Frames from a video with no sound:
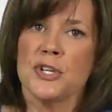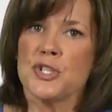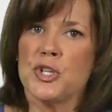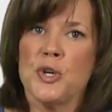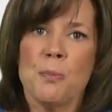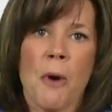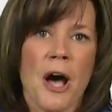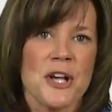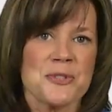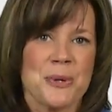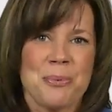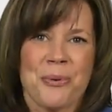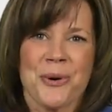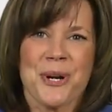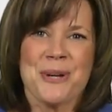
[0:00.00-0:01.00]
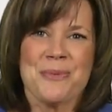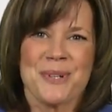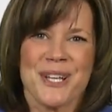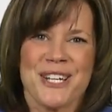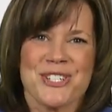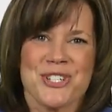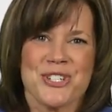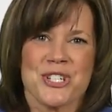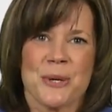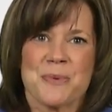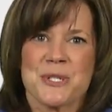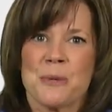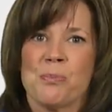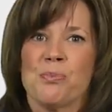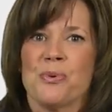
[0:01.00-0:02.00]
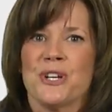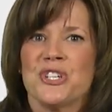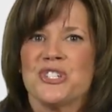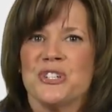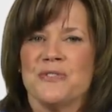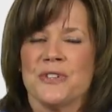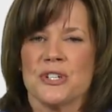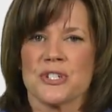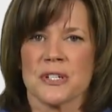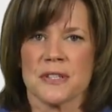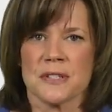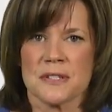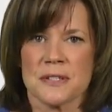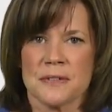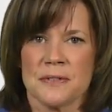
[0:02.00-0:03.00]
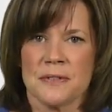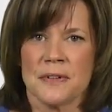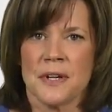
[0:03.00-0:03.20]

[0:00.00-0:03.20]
two-boss reporting relationships to bridge divisions.